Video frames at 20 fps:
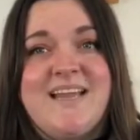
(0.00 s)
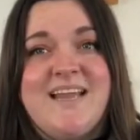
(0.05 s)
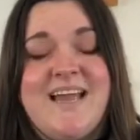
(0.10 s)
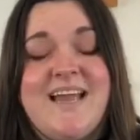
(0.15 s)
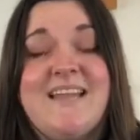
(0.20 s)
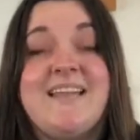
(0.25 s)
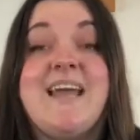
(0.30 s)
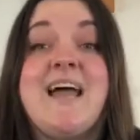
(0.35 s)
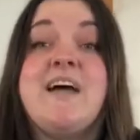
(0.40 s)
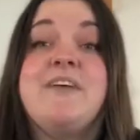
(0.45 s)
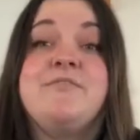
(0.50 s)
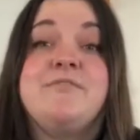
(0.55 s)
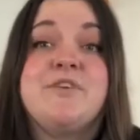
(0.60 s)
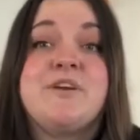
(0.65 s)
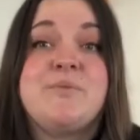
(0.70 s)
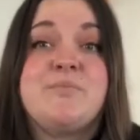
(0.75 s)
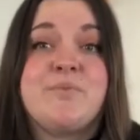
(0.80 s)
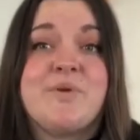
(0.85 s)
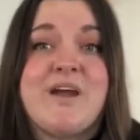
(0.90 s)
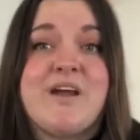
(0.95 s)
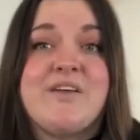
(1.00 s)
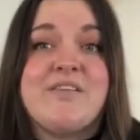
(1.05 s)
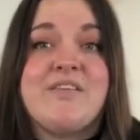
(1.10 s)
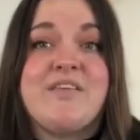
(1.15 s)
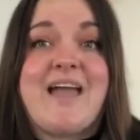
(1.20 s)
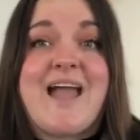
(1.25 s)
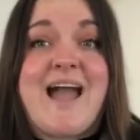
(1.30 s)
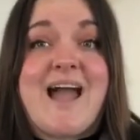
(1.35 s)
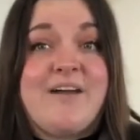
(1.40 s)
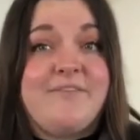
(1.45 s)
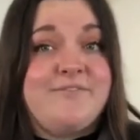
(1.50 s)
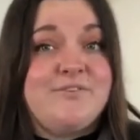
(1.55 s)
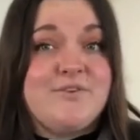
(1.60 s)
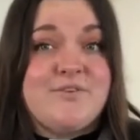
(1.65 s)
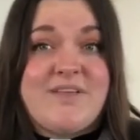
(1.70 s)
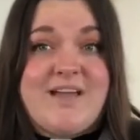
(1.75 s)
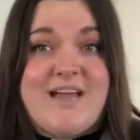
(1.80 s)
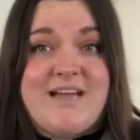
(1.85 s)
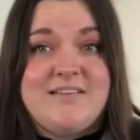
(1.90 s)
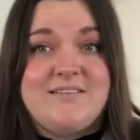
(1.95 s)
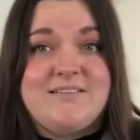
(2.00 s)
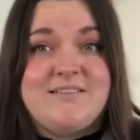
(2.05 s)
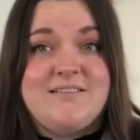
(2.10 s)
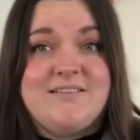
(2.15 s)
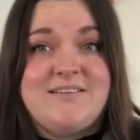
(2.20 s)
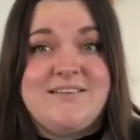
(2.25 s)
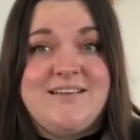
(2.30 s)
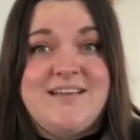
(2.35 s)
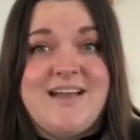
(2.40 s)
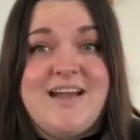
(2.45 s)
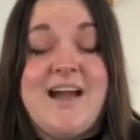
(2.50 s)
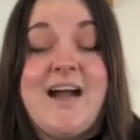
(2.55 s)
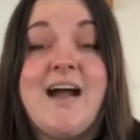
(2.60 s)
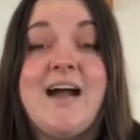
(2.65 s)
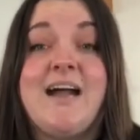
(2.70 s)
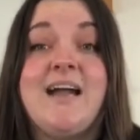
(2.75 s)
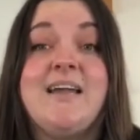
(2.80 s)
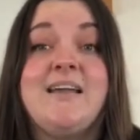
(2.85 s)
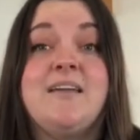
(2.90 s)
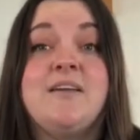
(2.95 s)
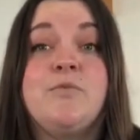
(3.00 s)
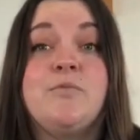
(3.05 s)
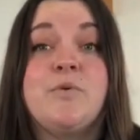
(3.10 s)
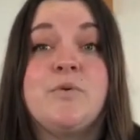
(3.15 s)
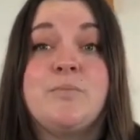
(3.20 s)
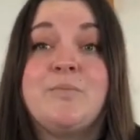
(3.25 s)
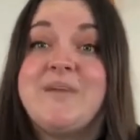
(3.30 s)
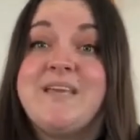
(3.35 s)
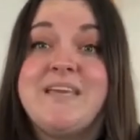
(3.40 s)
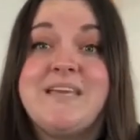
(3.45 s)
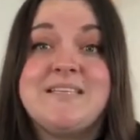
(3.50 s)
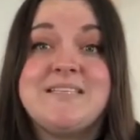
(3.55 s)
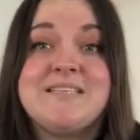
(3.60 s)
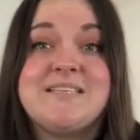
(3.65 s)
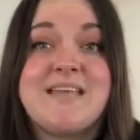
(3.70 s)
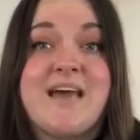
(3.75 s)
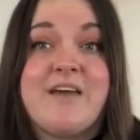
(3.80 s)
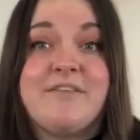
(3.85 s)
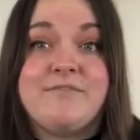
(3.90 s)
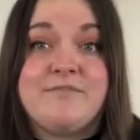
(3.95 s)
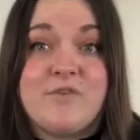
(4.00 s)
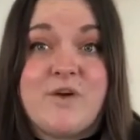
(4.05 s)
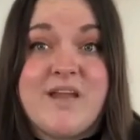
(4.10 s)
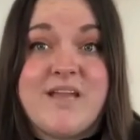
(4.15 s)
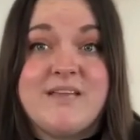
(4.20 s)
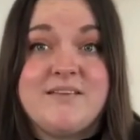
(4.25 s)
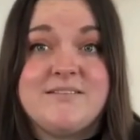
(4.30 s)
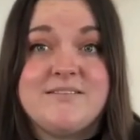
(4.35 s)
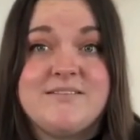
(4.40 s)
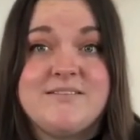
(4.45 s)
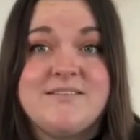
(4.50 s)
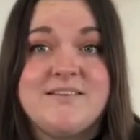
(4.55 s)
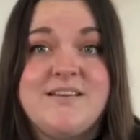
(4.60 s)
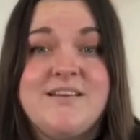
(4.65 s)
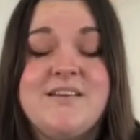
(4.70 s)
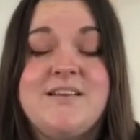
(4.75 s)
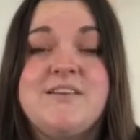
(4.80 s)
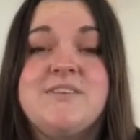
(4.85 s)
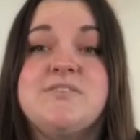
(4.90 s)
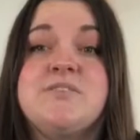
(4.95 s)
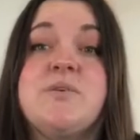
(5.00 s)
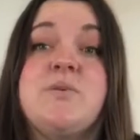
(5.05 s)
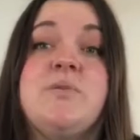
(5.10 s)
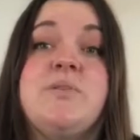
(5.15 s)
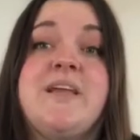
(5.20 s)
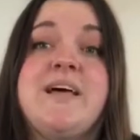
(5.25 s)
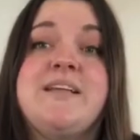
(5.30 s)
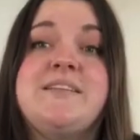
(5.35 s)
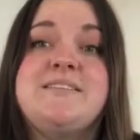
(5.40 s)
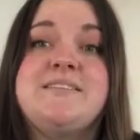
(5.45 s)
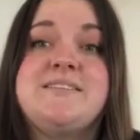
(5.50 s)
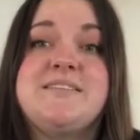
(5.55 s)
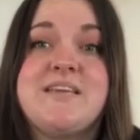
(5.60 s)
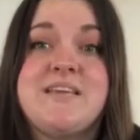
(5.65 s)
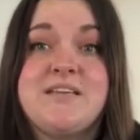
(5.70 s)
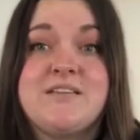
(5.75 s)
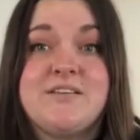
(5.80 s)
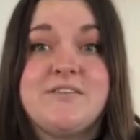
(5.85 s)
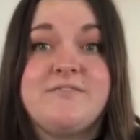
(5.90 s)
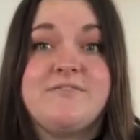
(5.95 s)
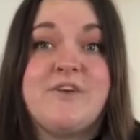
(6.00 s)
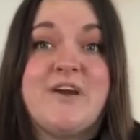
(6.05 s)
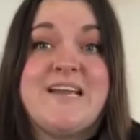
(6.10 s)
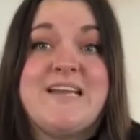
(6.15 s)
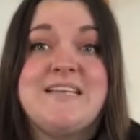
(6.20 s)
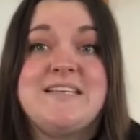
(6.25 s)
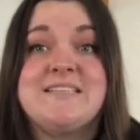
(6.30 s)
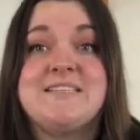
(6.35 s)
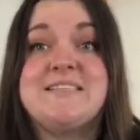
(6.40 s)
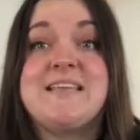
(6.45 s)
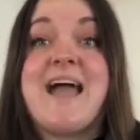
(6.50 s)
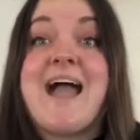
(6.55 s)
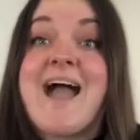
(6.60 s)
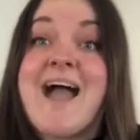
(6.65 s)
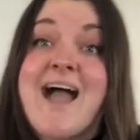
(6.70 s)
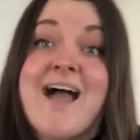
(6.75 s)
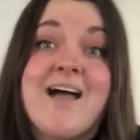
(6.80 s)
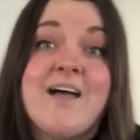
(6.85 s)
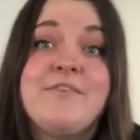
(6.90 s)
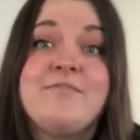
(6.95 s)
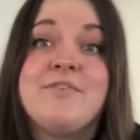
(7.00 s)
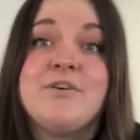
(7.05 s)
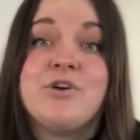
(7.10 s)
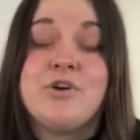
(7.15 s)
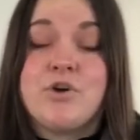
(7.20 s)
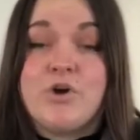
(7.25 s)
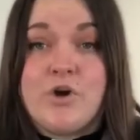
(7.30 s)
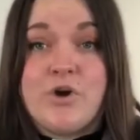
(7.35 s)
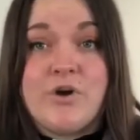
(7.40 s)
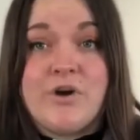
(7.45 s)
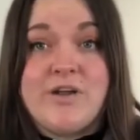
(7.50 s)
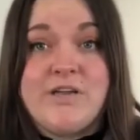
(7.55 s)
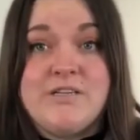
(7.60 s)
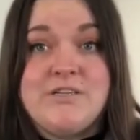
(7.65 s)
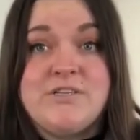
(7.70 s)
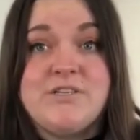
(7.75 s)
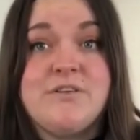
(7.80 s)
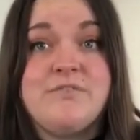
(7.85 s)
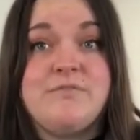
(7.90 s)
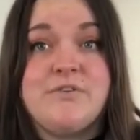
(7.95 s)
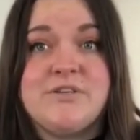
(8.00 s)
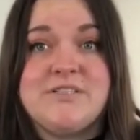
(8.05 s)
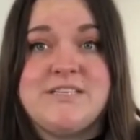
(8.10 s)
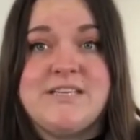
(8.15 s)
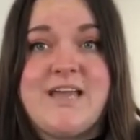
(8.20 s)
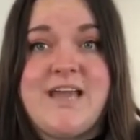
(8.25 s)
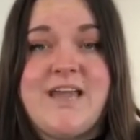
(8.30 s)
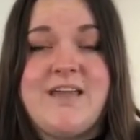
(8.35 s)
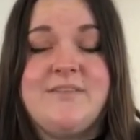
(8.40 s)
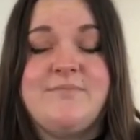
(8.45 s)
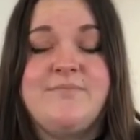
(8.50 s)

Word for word: And every breath after that, I repeat that phrase. So let's take the phrase have courage for today.